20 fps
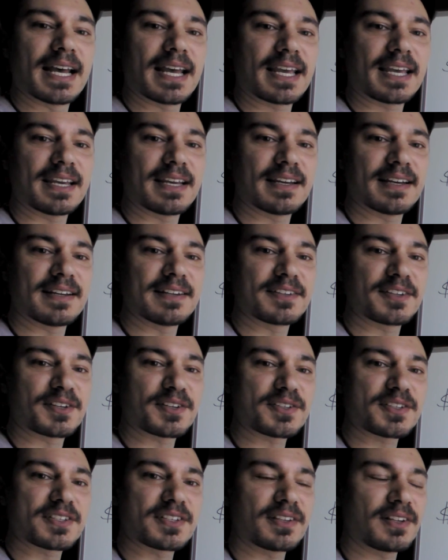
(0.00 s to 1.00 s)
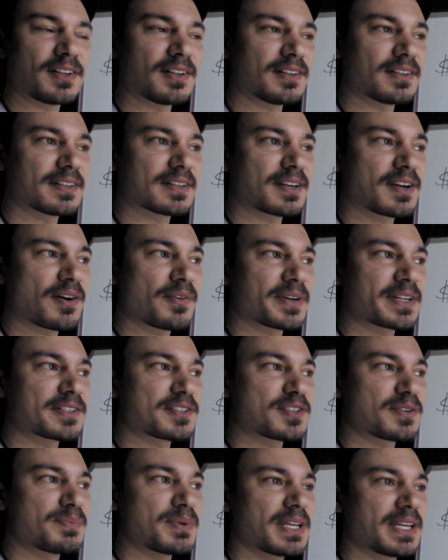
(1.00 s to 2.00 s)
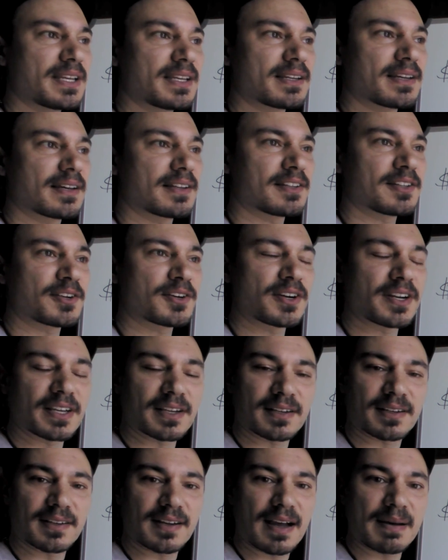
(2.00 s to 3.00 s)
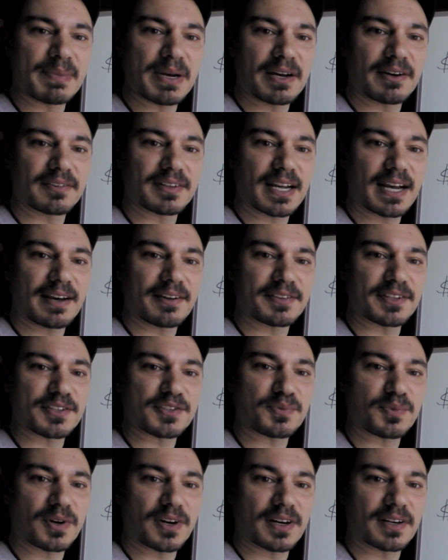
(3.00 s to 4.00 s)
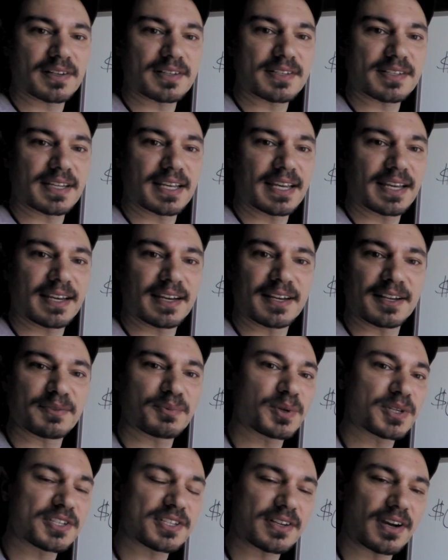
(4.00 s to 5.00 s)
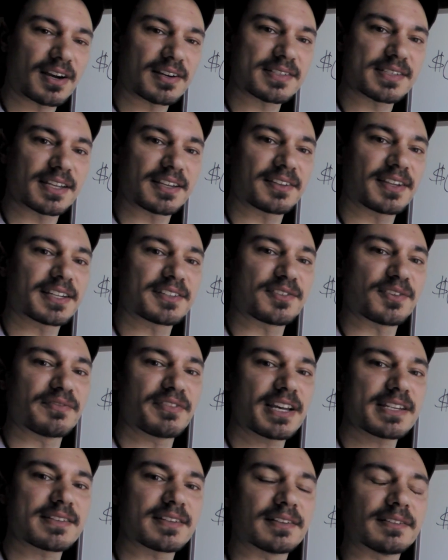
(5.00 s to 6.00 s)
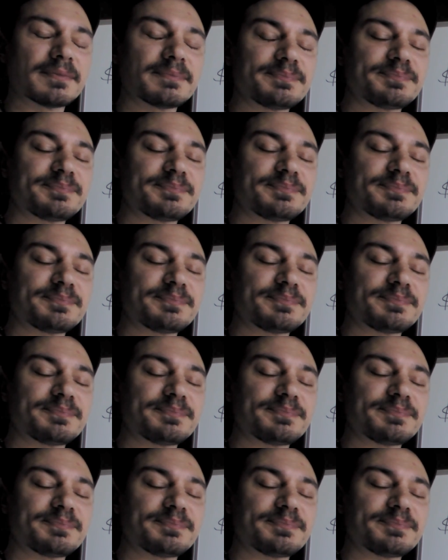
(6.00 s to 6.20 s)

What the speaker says: and you're still going to be learning about how this works and which stocks that you like to invest in.